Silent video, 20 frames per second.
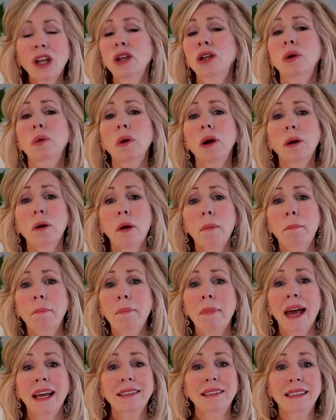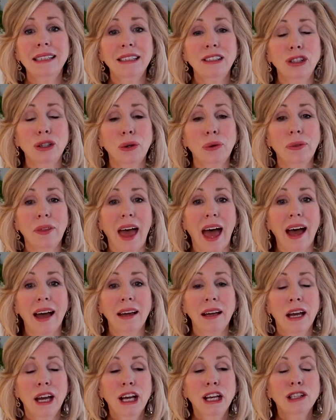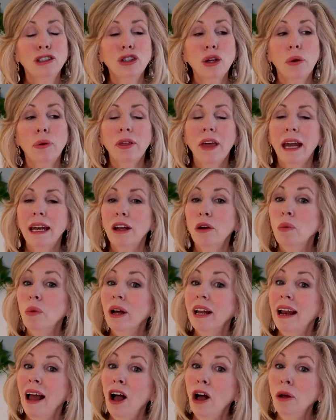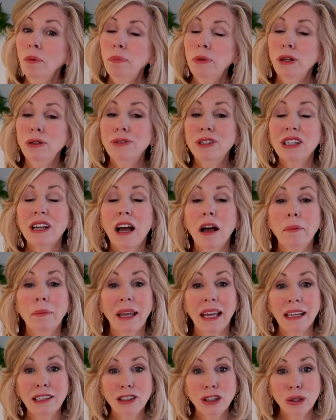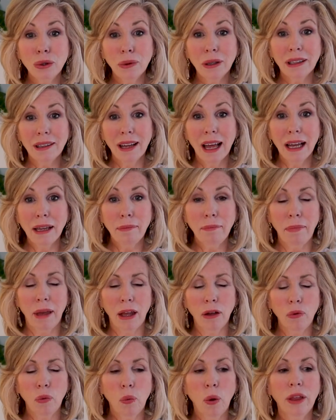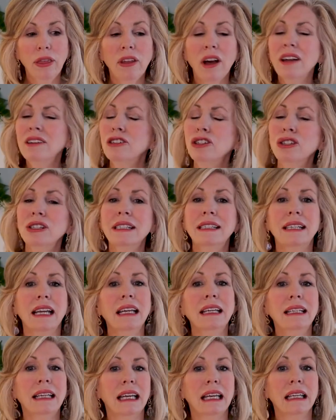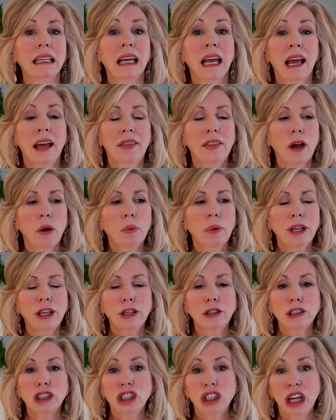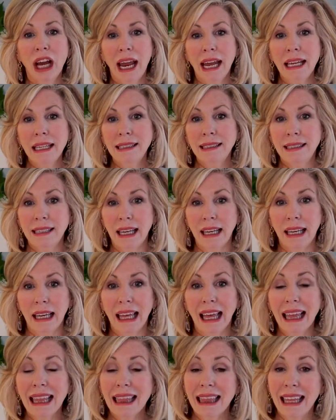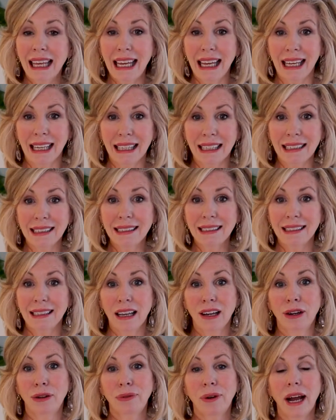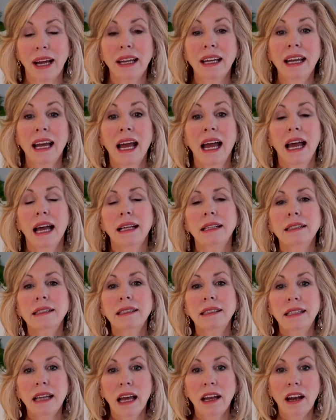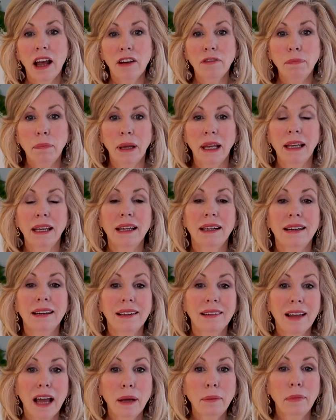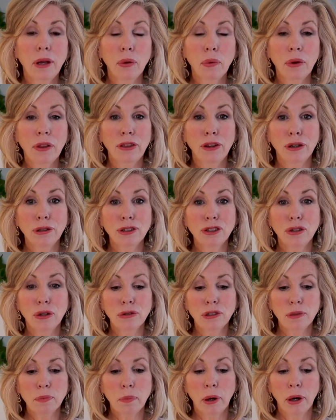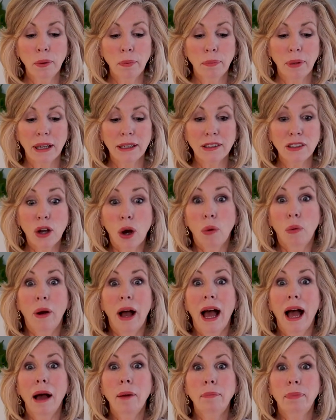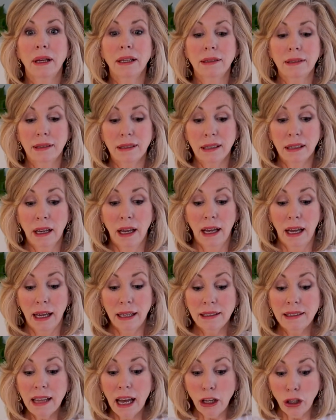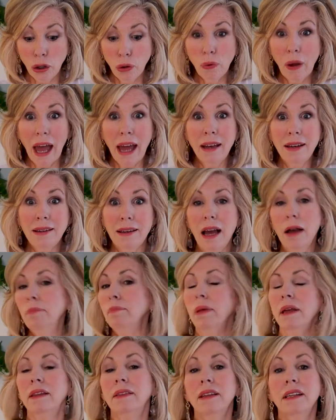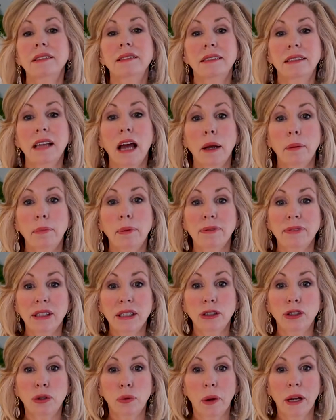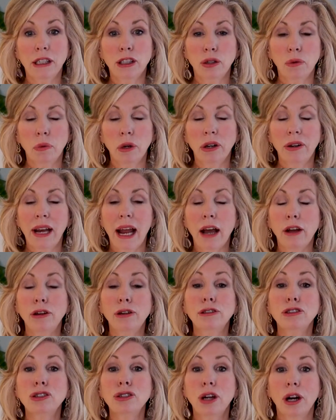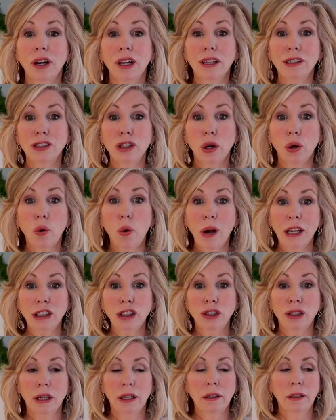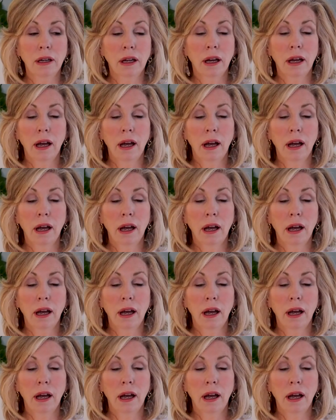You were meant to do that so that it would help you to come into alignment with understanding that when you're chasing things, right, instead of being in alignment with your soul's purpose, what happens is that you end up in this type of situation where now you're starting to question,